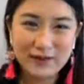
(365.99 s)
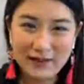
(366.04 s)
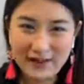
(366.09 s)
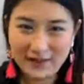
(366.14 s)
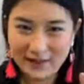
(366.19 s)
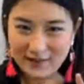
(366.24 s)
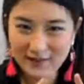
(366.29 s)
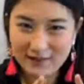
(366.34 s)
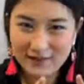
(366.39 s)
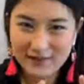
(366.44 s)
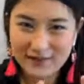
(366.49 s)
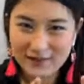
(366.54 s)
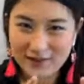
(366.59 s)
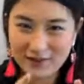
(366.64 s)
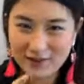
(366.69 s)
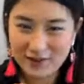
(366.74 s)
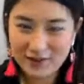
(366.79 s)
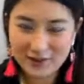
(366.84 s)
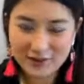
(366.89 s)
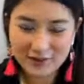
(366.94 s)
Like
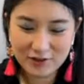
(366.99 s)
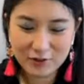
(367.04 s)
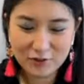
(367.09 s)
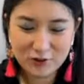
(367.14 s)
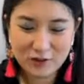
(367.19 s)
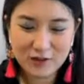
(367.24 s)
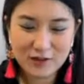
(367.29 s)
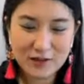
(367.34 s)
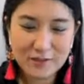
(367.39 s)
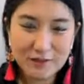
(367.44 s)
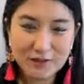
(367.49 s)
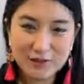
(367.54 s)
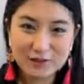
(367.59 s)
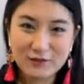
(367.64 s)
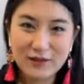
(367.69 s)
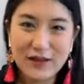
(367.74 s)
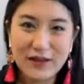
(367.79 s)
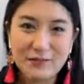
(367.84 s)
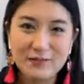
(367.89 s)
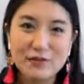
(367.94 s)
the
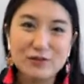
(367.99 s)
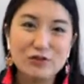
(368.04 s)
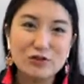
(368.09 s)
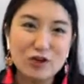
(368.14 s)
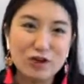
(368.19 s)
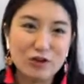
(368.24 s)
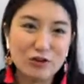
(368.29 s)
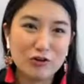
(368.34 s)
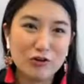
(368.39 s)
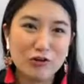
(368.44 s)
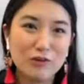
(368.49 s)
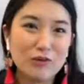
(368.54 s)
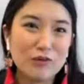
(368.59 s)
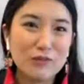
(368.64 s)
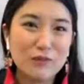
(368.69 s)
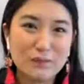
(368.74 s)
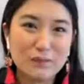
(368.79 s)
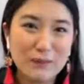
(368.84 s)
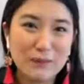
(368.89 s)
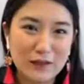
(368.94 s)
bottle cap is not going to
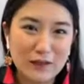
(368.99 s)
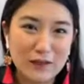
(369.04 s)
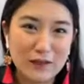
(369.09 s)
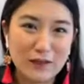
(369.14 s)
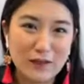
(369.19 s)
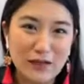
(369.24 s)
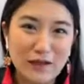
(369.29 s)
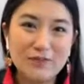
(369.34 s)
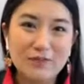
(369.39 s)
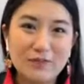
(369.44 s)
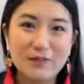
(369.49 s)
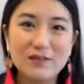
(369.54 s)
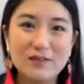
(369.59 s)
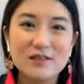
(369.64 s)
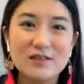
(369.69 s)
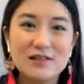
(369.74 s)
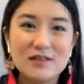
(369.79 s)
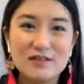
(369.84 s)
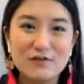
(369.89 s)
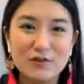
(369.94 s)
be big enough,
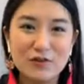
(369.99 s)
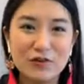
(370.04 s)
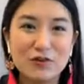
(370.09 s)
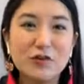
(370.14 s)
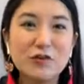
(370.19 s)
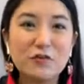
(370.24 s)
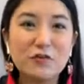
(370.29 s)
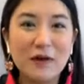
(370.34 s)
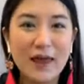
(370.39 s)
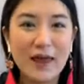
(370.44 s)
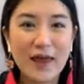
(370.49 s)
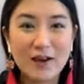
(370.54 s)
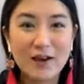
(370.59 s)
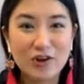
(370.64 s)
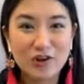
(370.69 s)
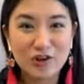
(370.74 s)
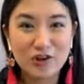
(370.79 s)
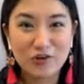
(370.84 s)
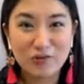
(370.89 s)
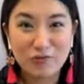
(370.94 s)
because if you're going to hang
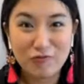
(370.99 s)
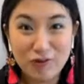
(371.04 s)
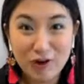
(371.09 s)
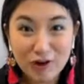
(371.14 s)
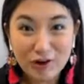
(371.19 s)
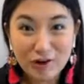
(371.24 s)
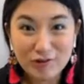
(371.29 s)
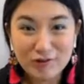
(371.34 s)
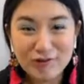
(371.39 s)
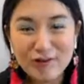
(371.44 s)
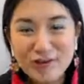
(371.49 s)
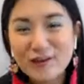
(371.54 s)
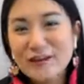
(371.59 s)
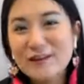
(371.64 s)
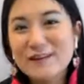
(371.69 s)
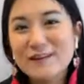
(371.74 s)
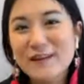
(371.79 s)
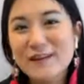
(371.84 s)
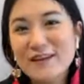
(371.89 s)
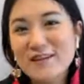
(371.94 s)
on your wall,
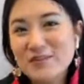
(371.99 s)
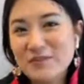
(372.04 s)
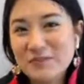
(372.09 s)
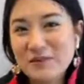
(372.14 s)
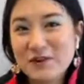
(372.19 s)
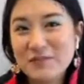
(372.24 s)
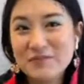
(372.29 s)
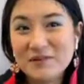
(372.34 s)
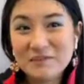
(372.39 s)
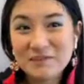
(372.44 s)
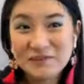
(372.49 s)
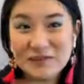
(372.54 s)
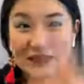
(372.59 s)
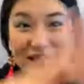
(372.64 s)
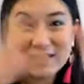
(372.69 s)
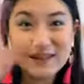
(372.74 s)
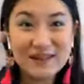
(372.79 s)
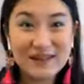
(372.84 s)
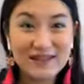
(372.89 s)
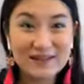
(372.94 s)
then you
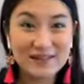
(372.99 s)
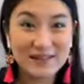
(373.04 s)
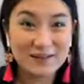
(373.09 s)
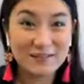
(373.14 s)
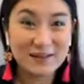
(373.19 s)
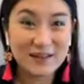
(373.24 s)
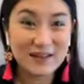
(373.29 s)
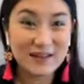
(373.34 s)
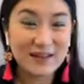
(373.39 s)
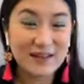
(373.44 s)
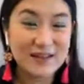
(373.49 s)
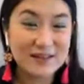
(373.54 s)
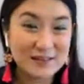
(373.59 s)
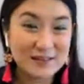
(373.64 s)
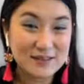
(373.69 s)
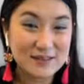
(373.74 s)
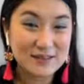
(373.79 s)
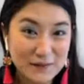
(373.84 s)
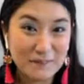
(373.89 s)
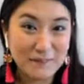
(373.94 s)
probably need something that's
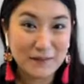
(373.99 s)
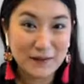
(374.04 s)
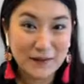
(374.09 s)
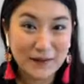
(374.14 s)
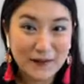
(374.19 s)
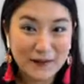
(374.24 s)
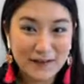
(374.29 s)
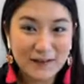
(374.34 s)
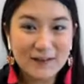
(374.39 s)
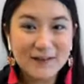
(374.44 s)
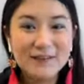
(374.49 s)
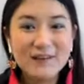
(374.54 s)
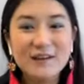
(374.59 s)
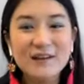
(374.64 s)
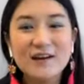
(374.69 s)
a bit bigger.